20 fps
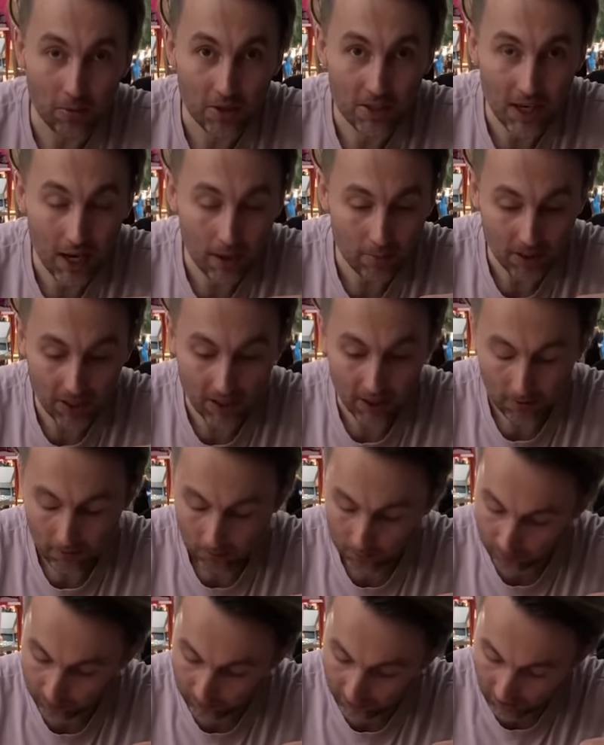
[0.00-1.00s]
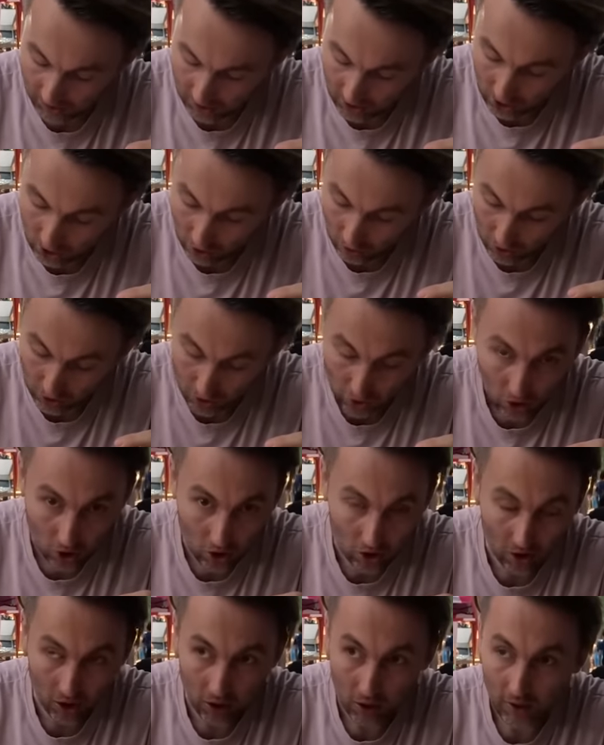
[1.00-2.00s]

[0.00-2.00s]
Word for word: wasabi. So strong.